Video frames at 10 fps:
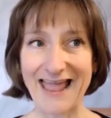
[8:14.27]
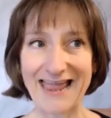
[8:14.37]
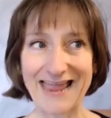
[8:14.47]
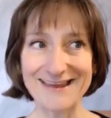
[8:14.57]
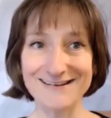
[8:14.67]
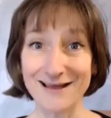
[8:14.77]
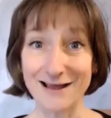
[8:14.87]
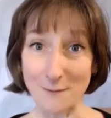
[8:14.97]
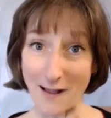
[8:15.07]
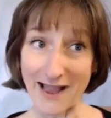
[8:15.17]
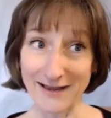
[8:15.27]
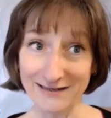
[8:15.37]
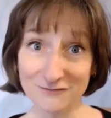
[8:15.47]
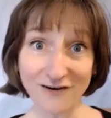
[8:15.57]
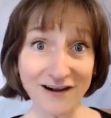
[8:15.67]
And I
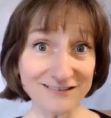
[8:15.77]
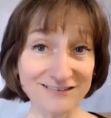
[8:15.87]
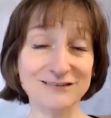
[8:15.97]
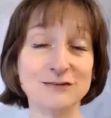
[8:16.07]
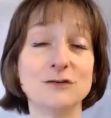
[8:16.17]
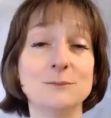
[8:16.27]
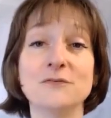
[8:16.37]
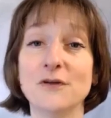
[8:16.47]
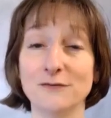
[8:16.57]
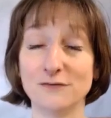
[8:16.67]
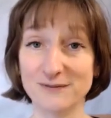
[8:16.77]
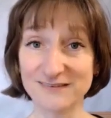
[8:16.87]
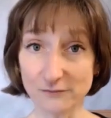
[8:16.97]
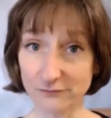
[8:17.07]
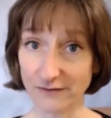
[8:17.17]
invite you to be very
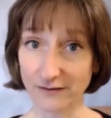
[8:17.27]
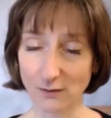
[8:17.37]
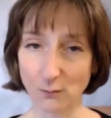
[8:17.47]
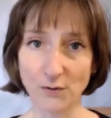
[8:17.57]
specific.